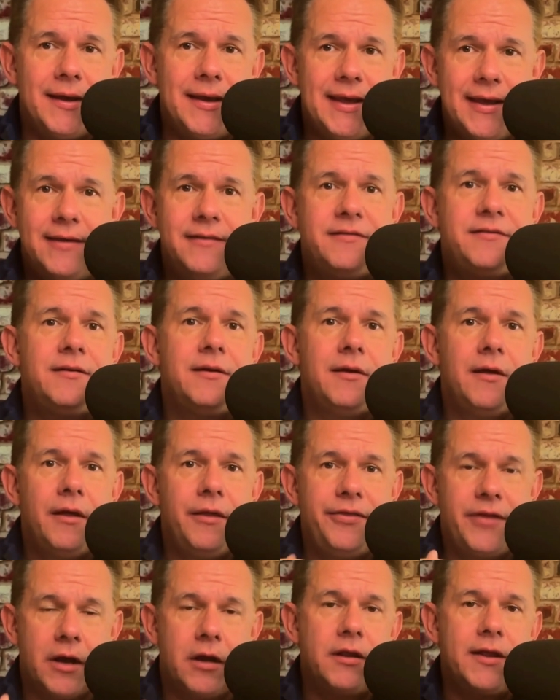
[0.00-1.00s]
is
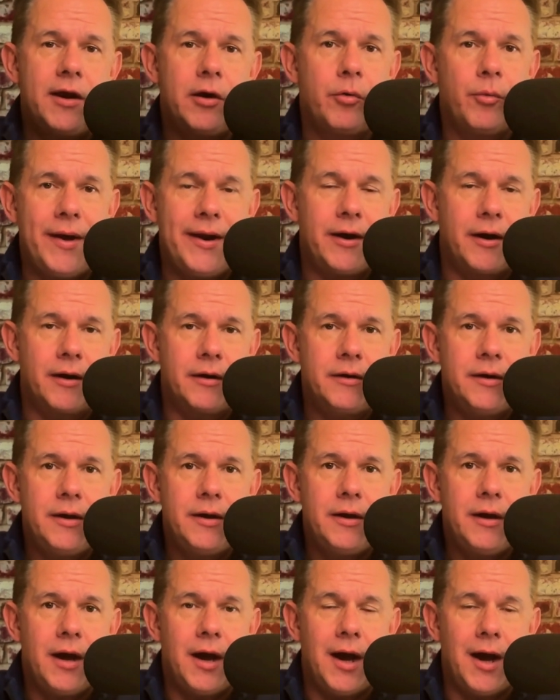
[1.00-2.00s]
the clear winner
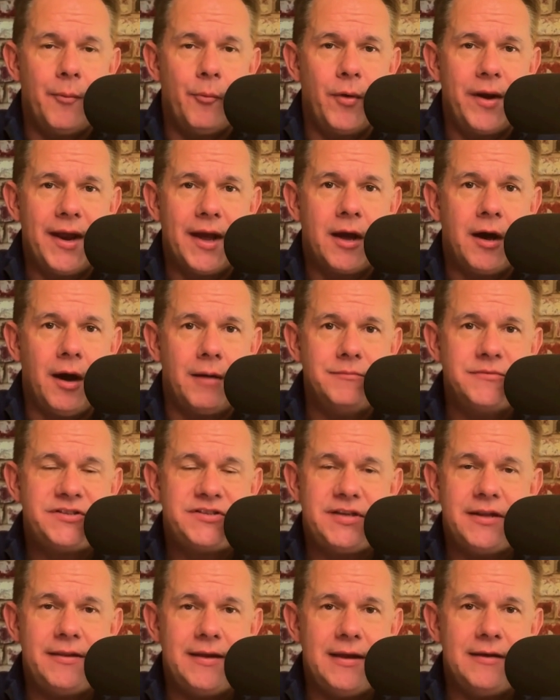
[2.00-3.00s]
when it
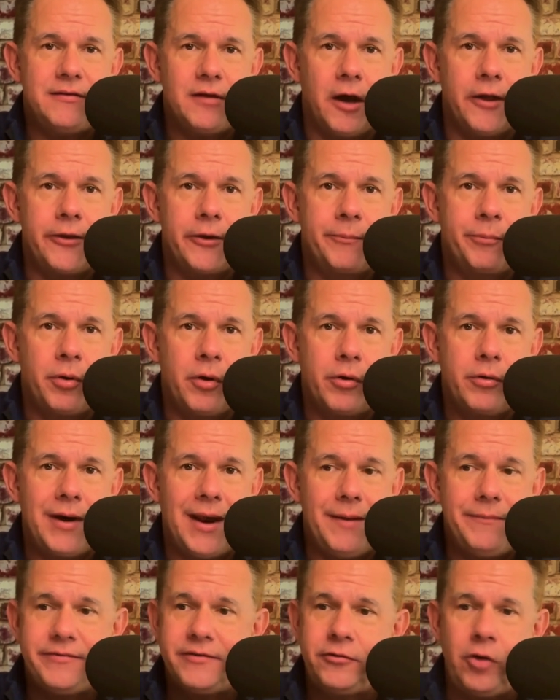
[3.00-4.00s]
comes to these other
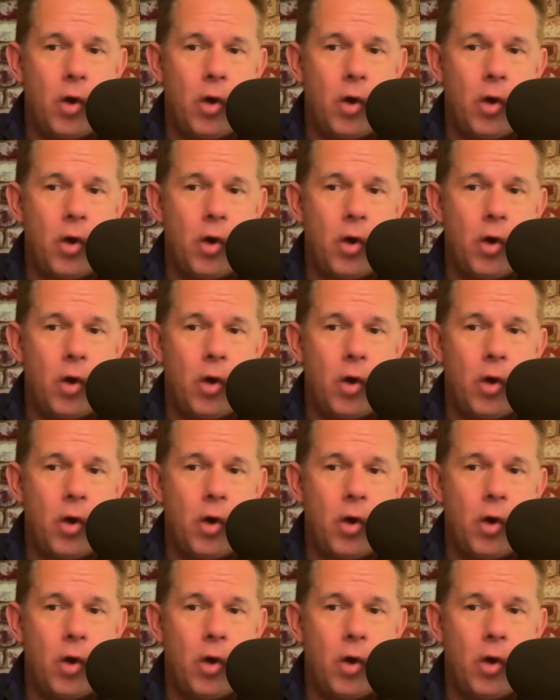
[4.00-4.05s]
programs.